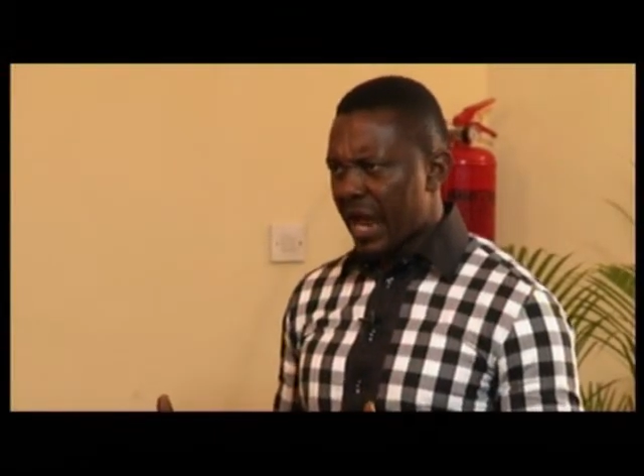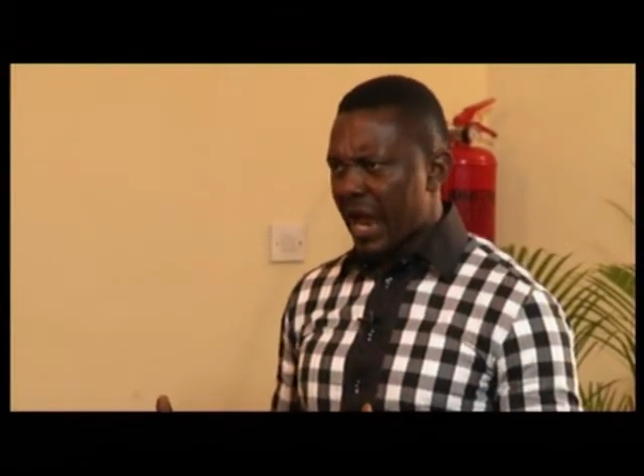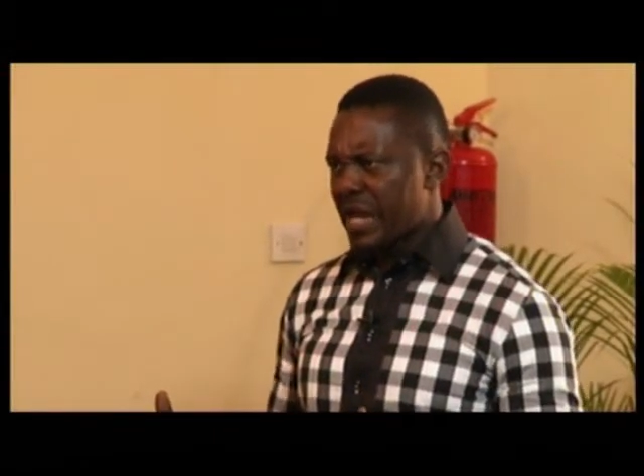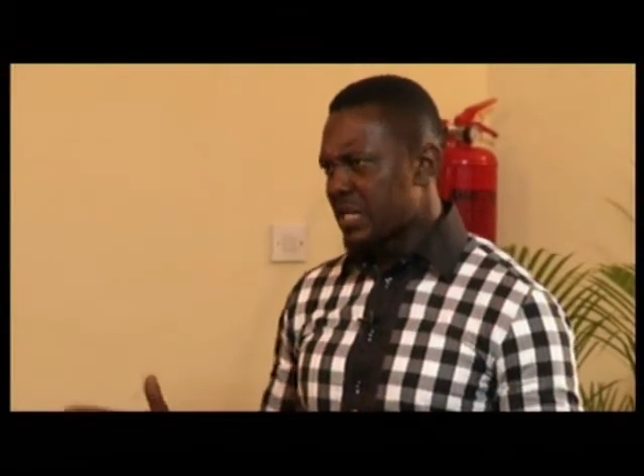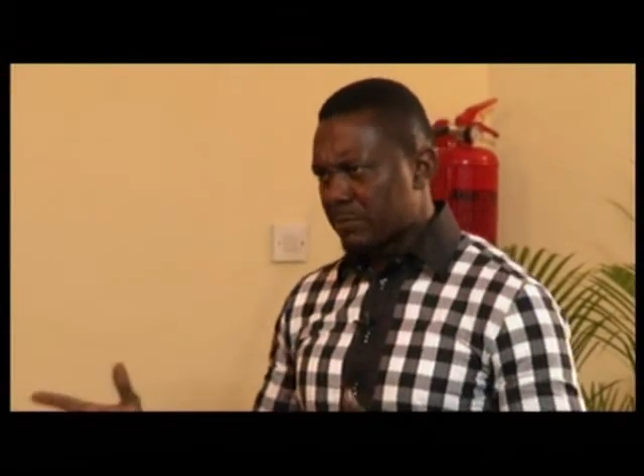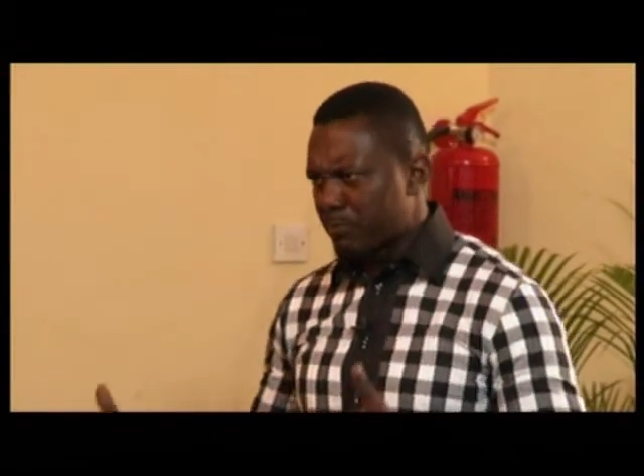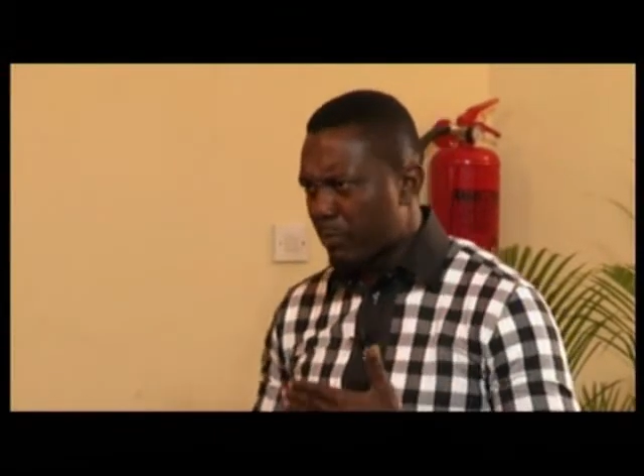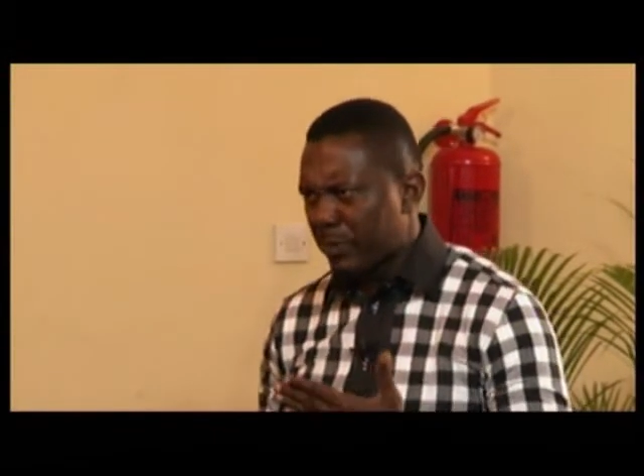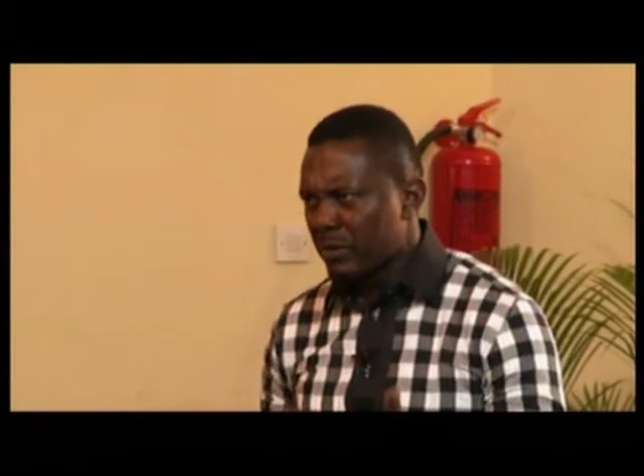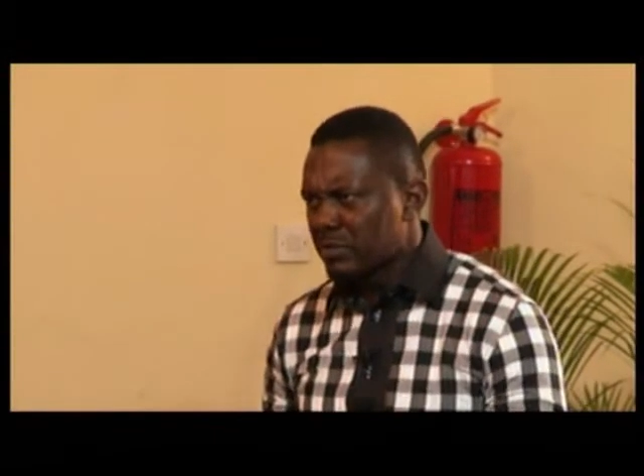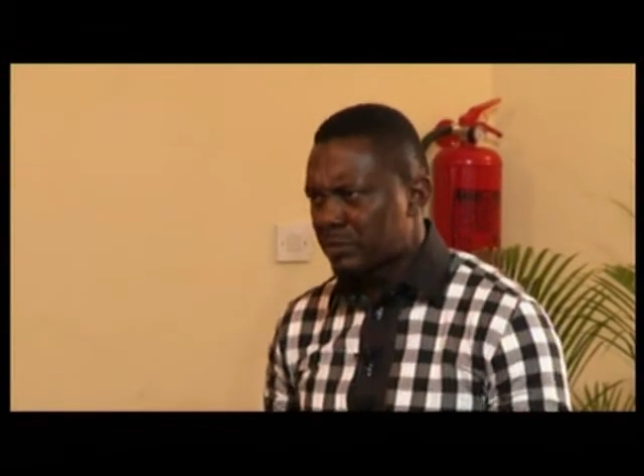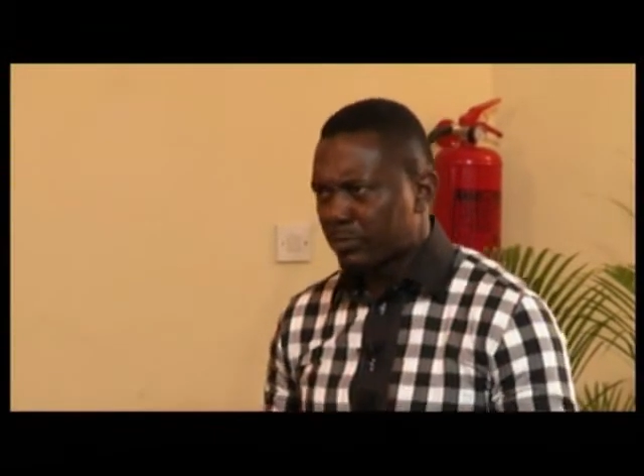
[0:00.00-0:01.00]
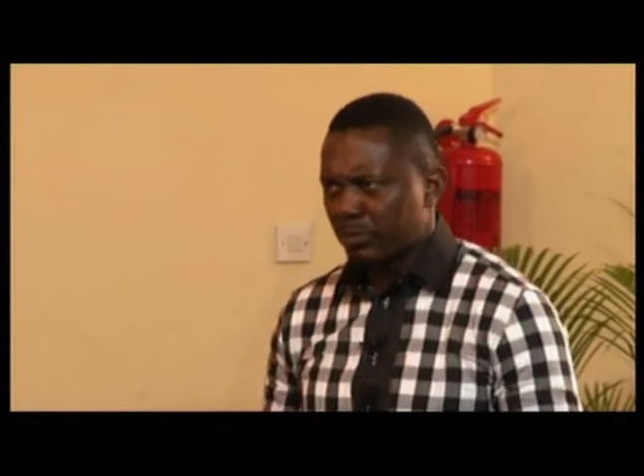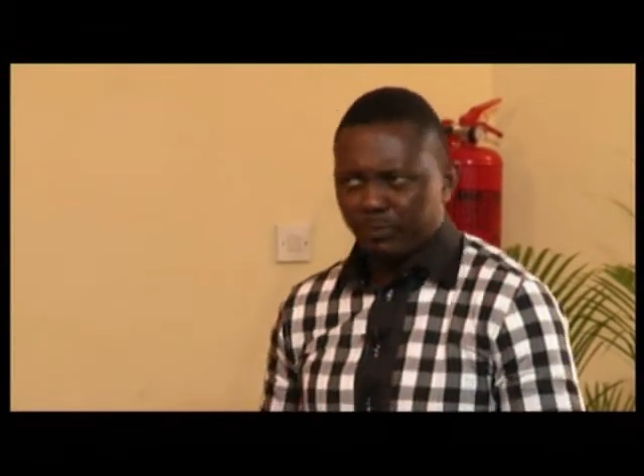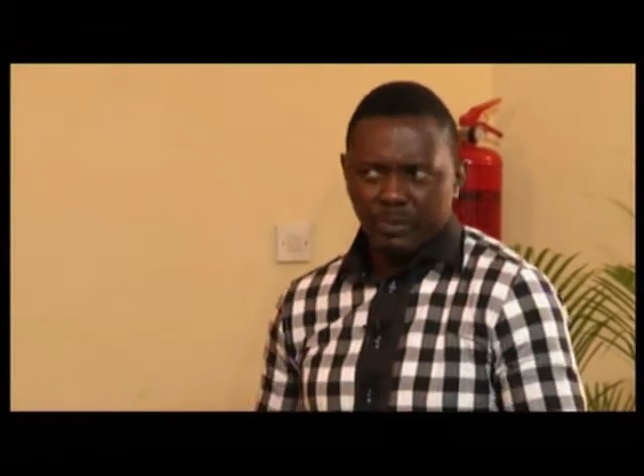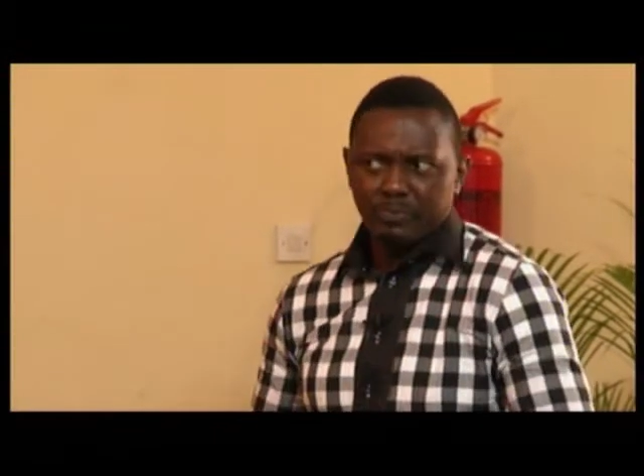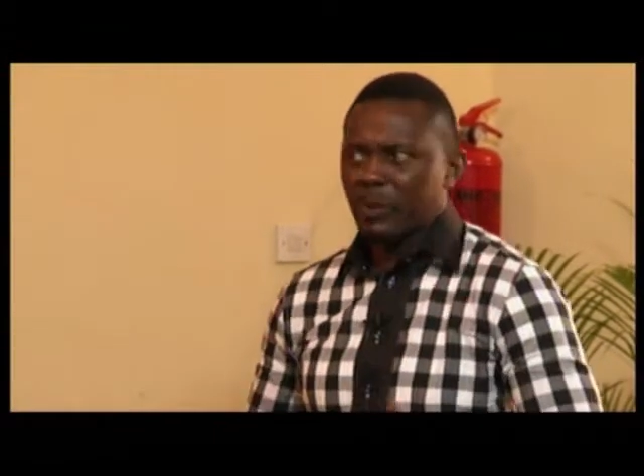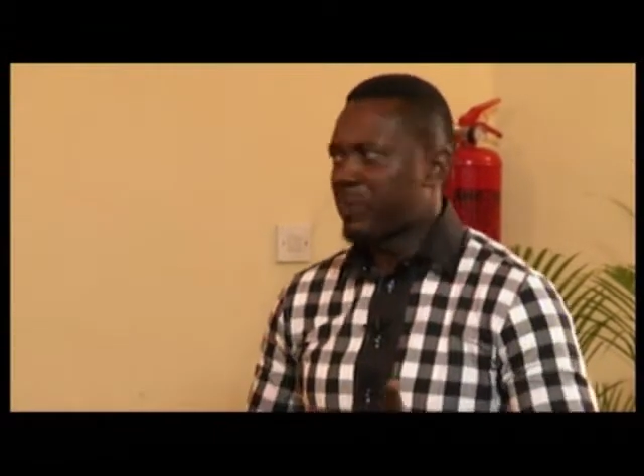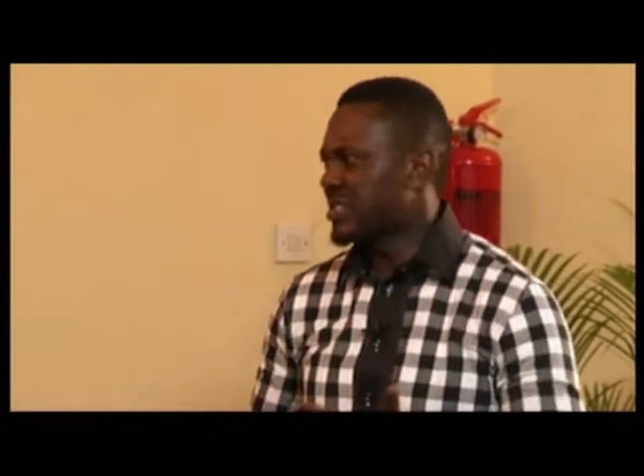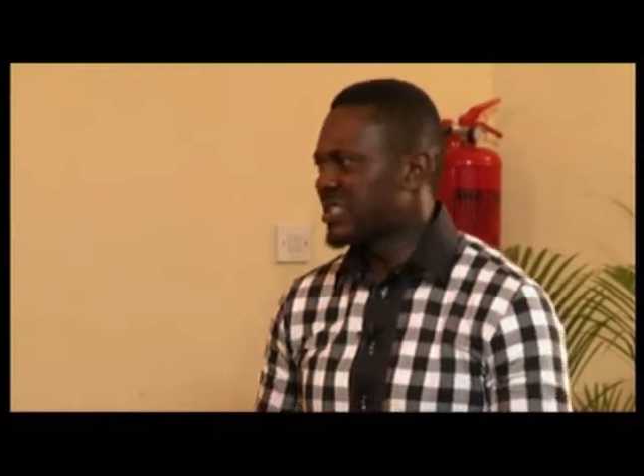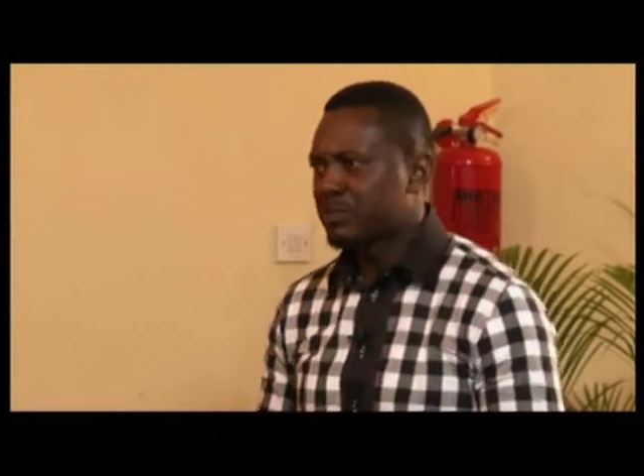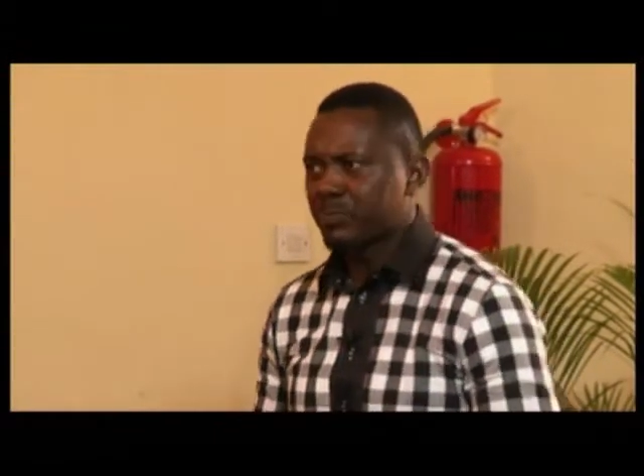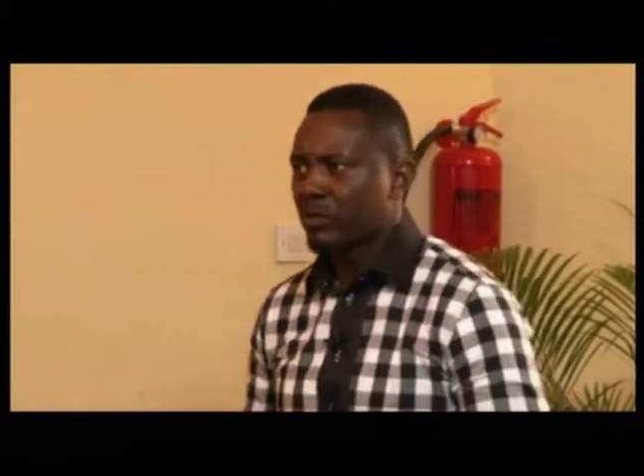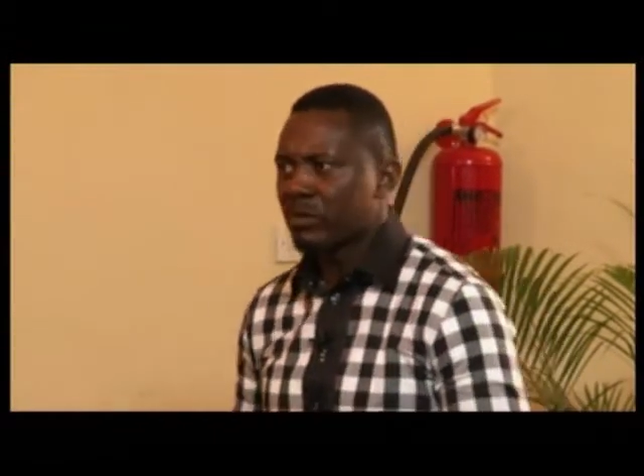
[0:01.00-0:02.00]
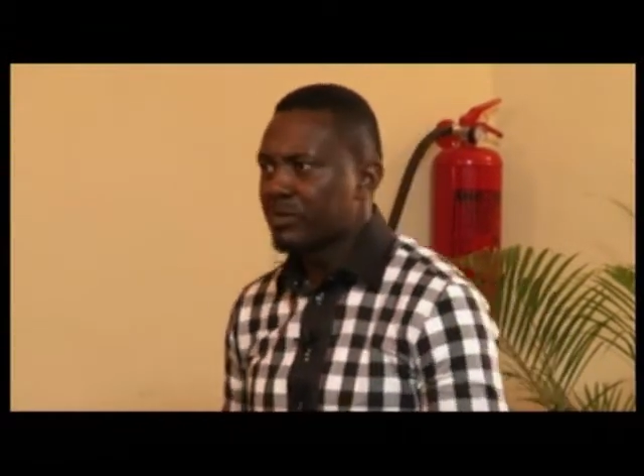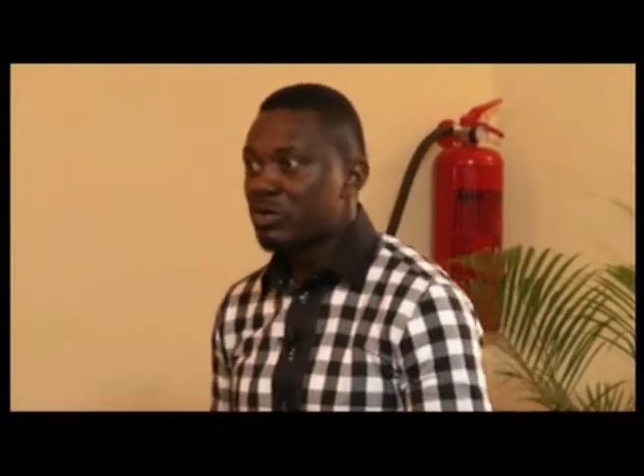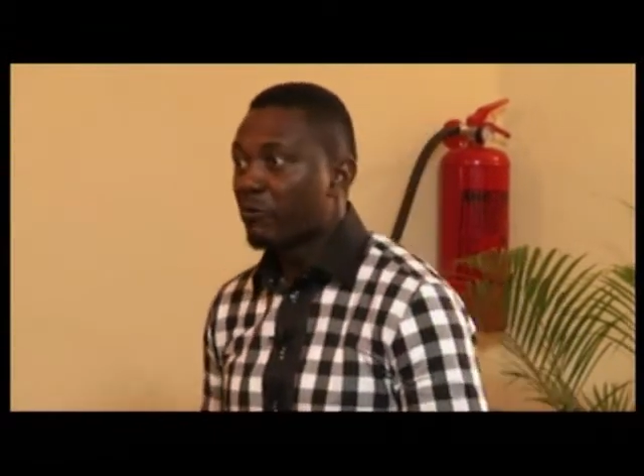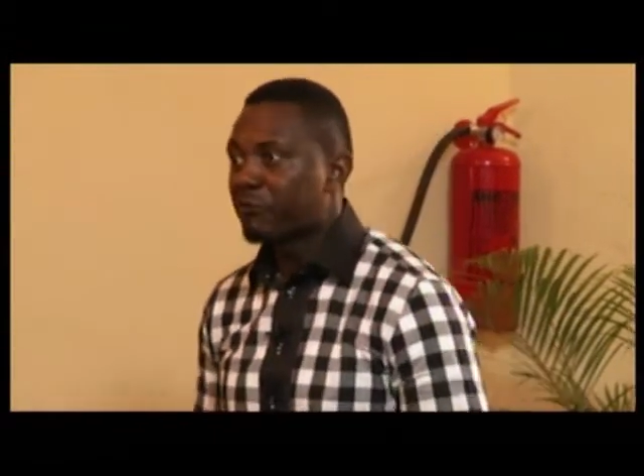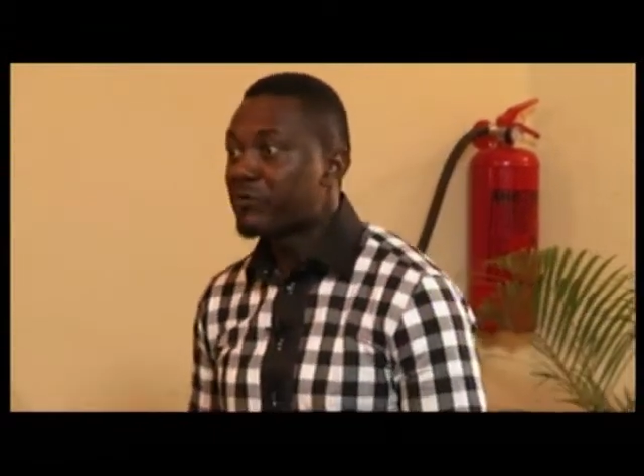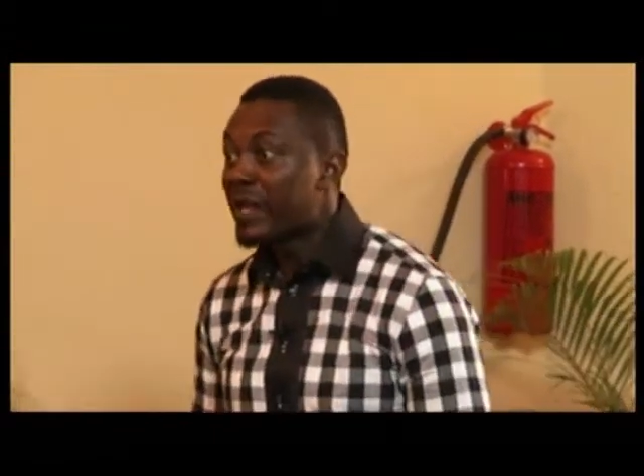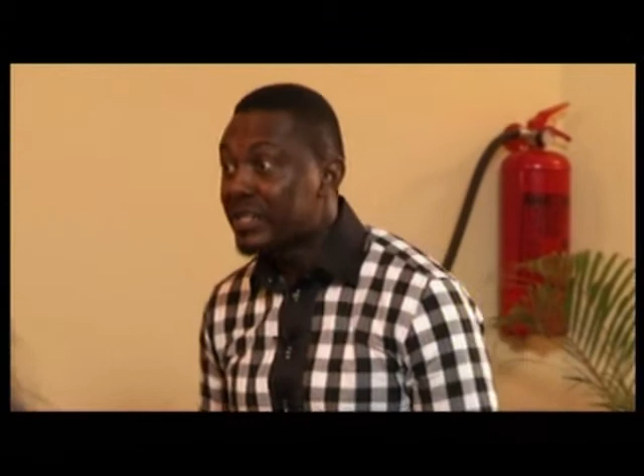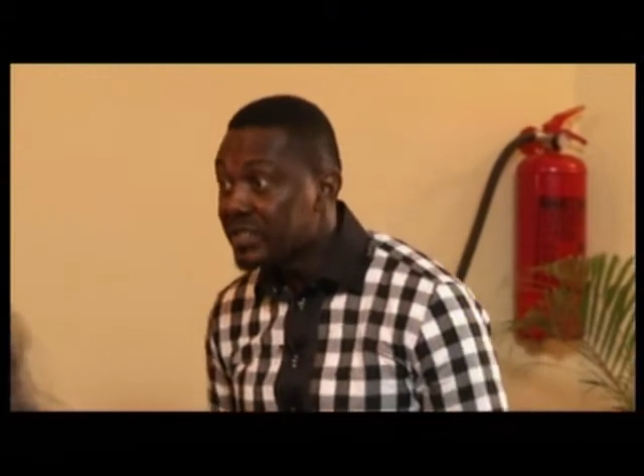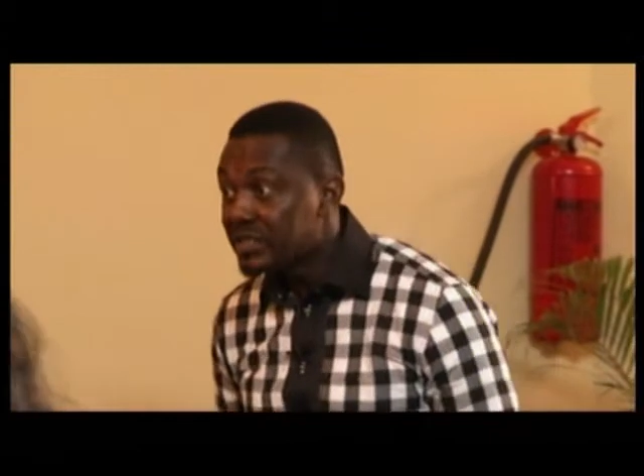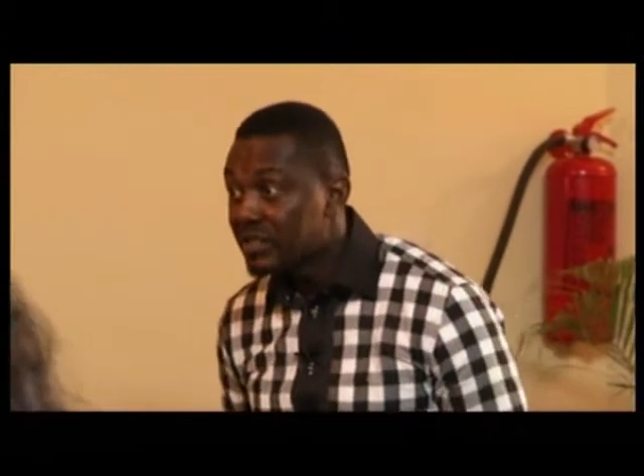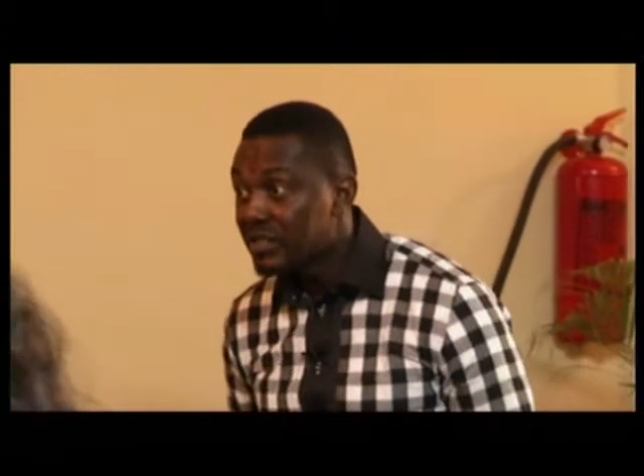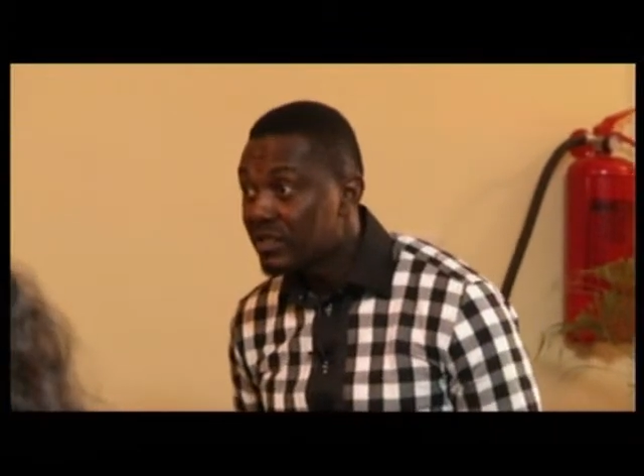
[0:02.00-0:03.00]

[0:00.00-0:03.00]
And it's, the person is probably your friend.